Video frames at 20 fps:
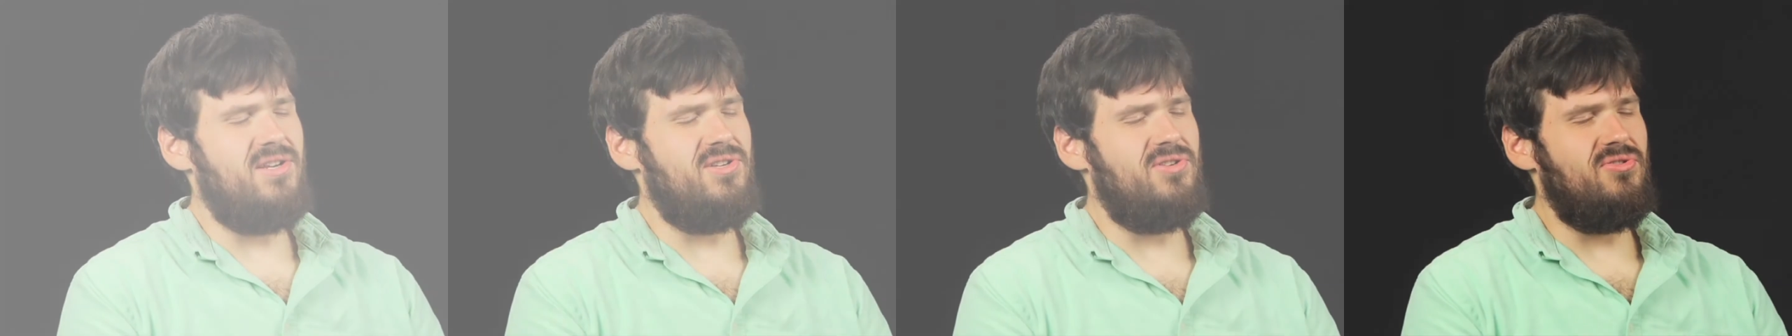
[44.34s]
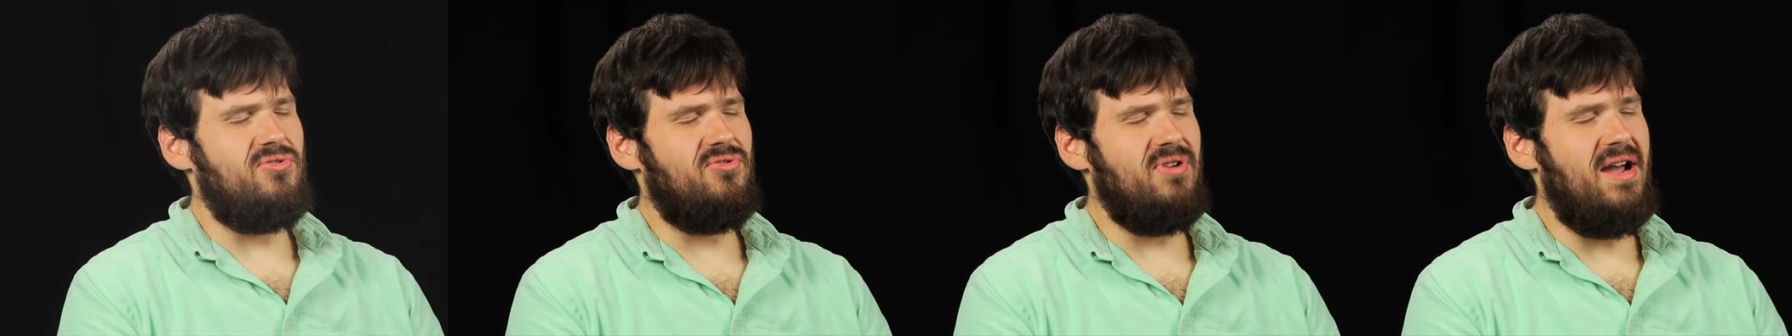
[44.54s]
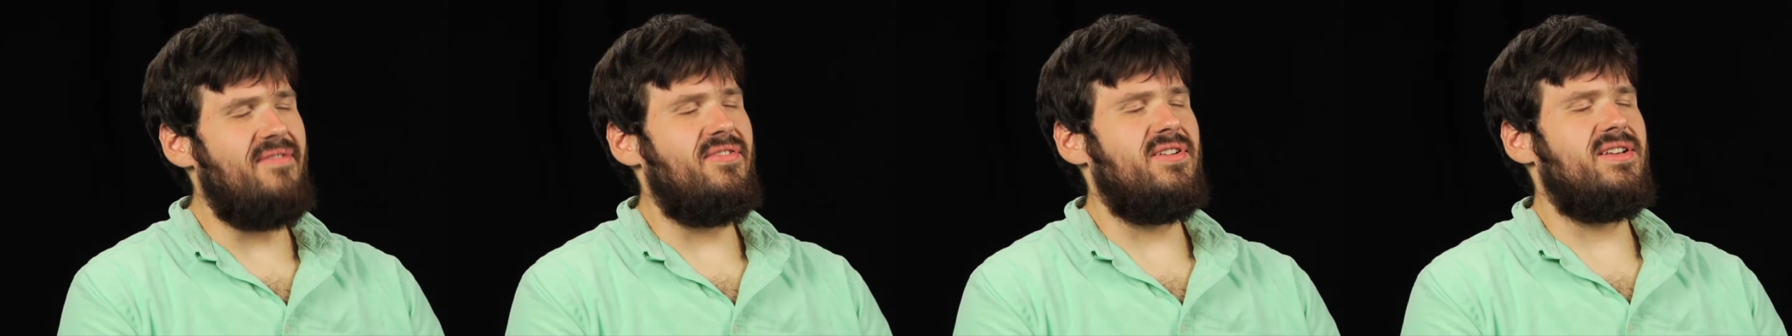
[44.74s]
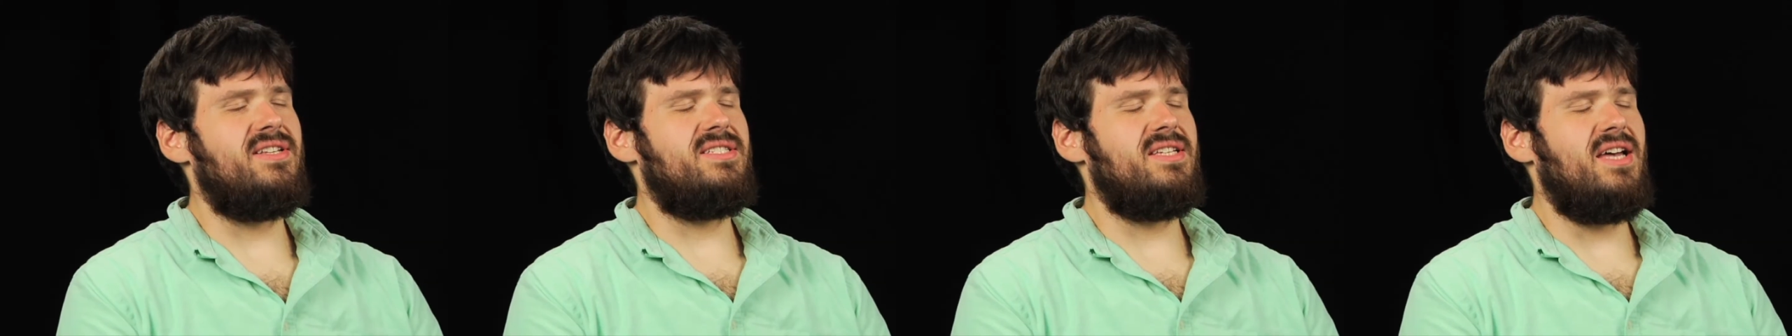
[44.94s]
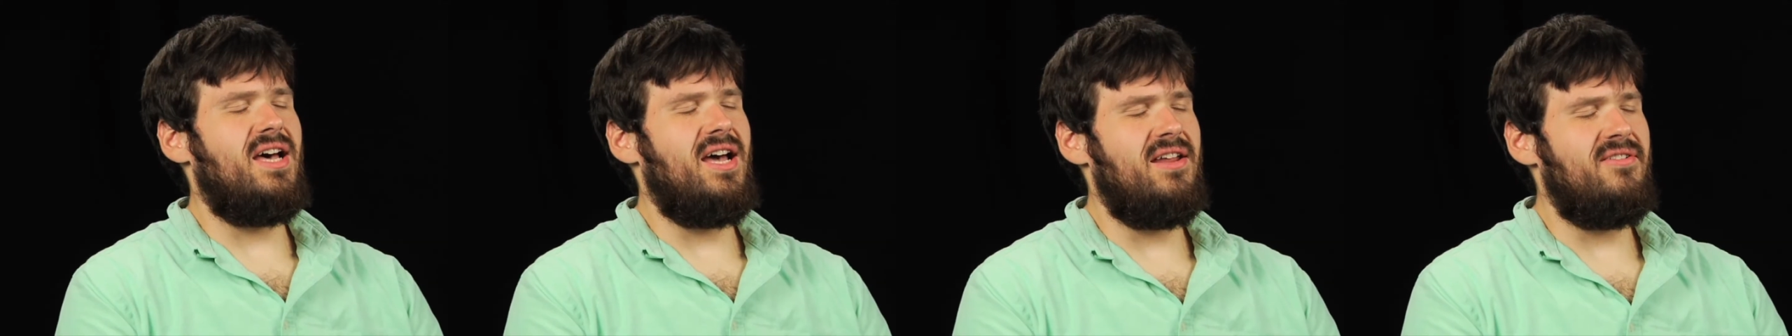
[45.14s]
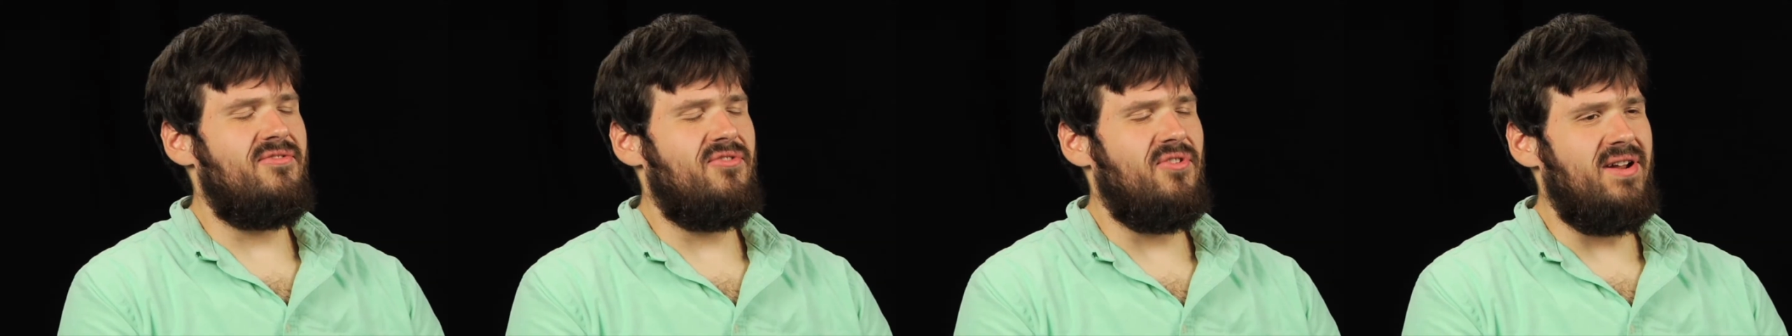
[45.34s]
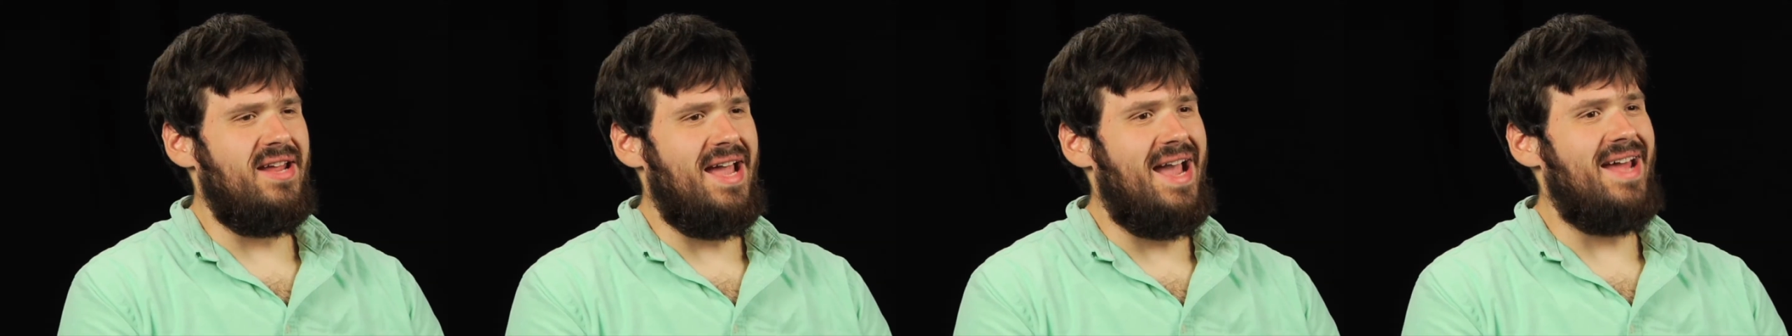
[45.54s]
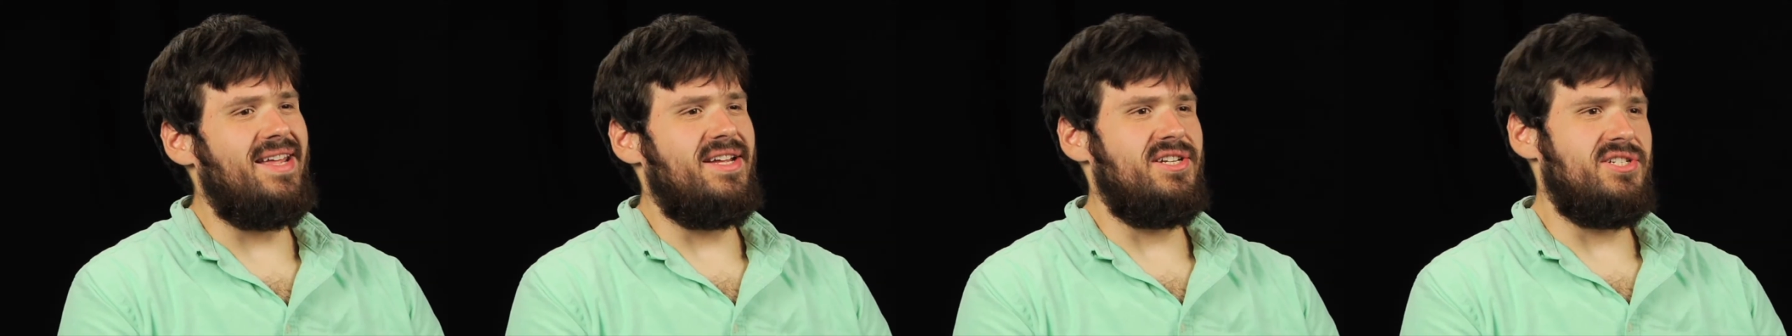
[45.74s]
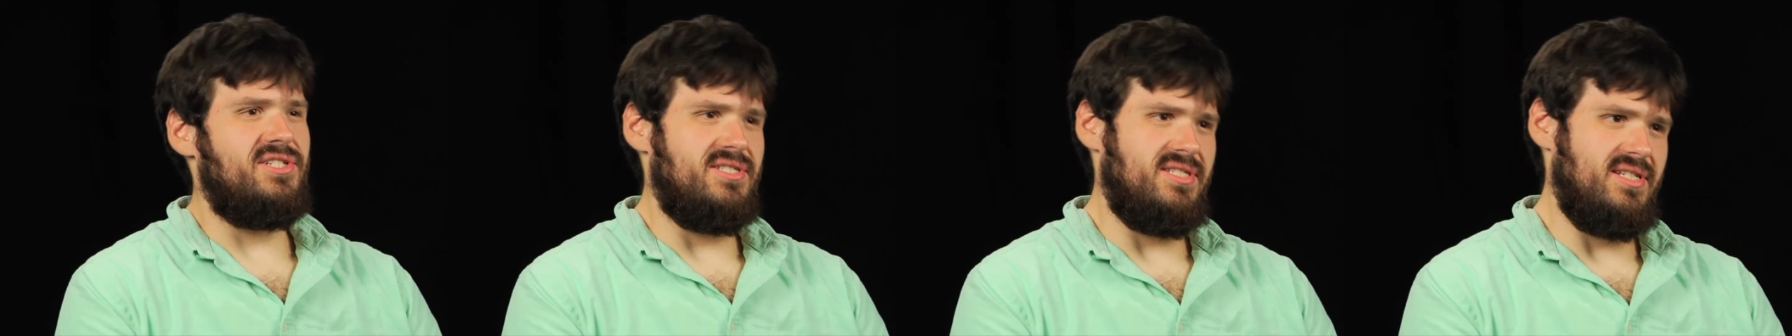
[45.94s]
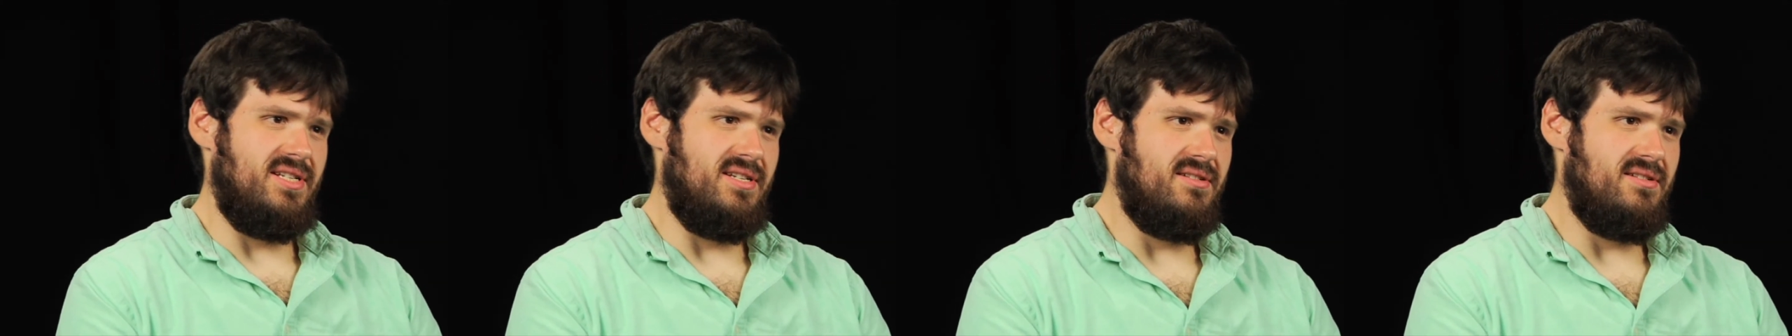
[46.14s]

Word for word: do graphic design for an ad agency.